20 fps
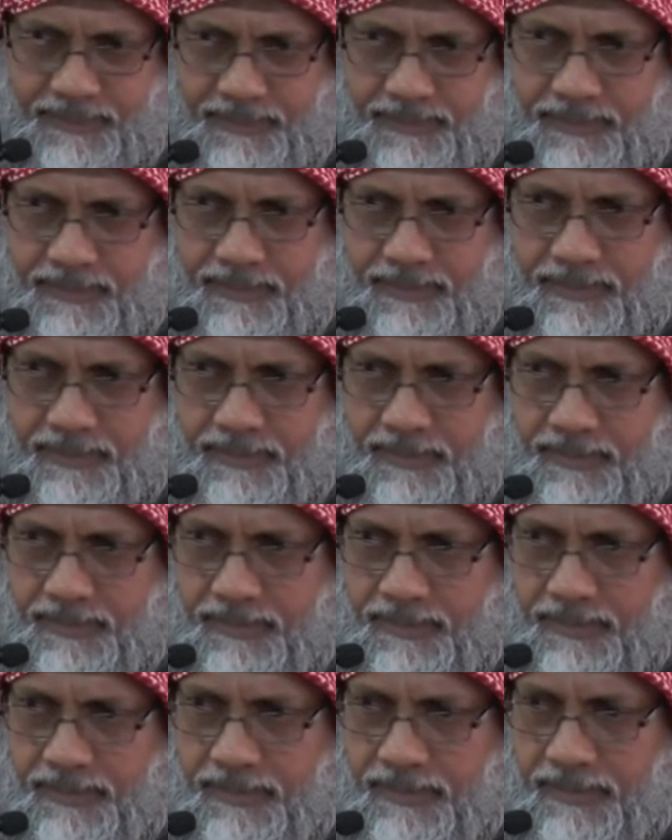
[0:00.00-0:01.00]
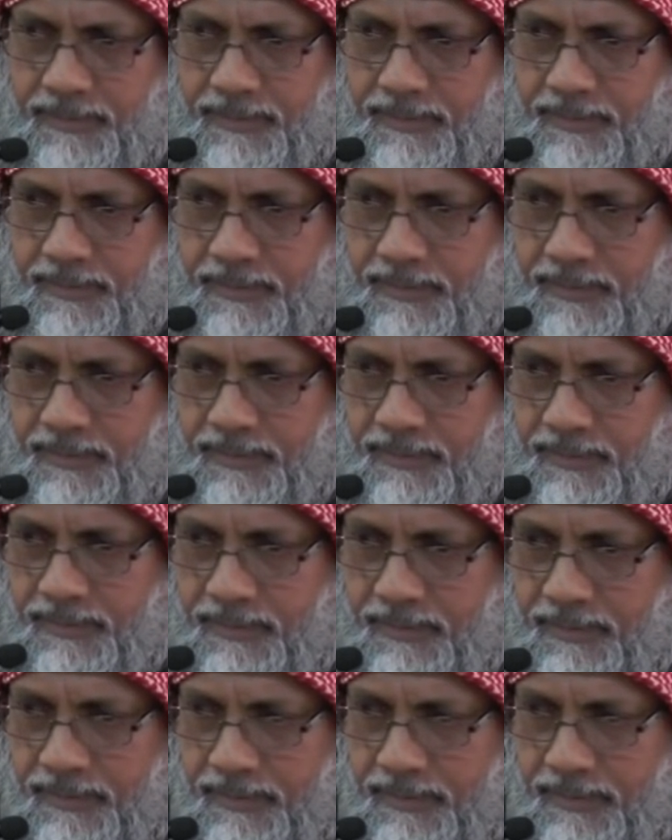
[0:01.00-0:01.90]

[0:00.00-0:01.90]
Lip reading: [no speech]